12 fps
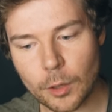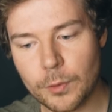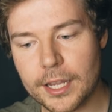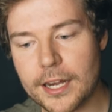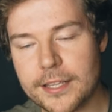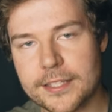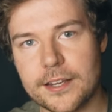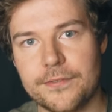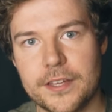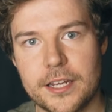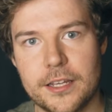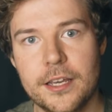we're getting
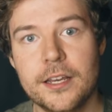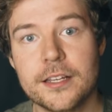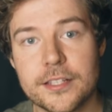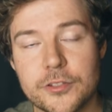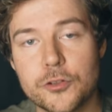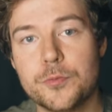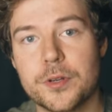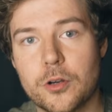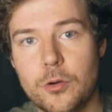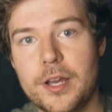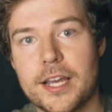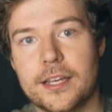stuff in super
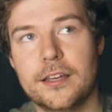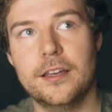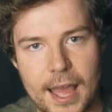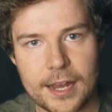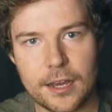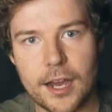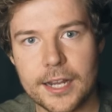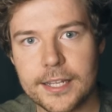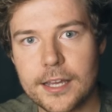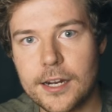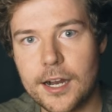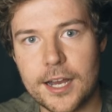quick. And I
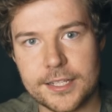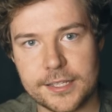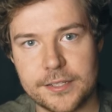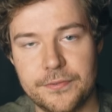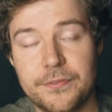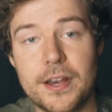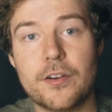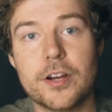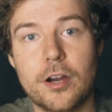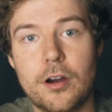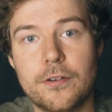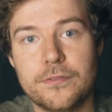get asked
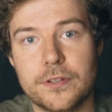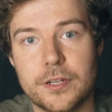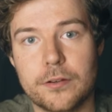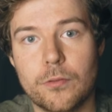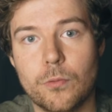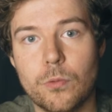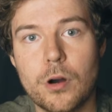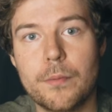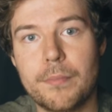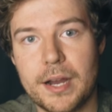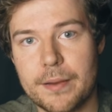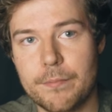very often
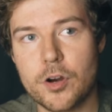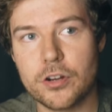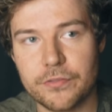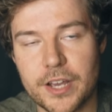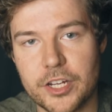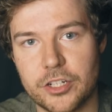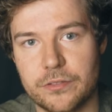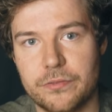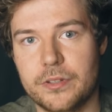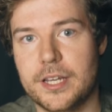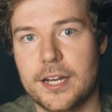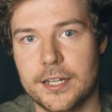what my motivation
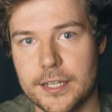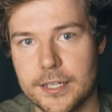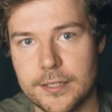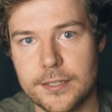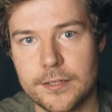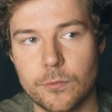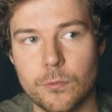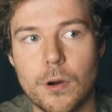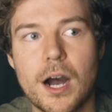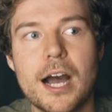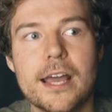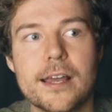for that is.
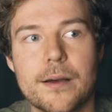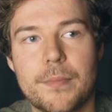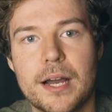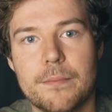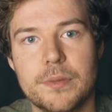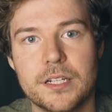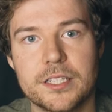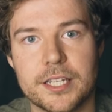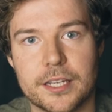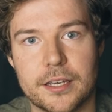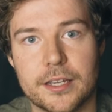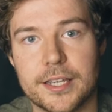Why am I
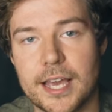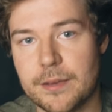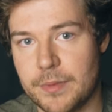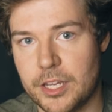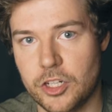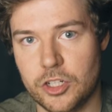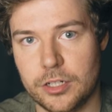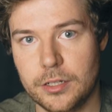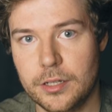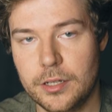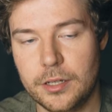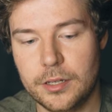building a game engine
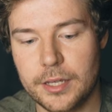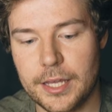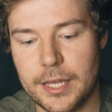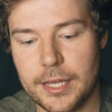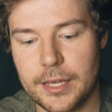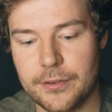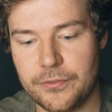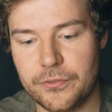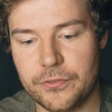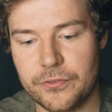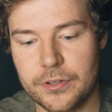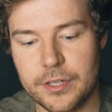
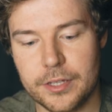if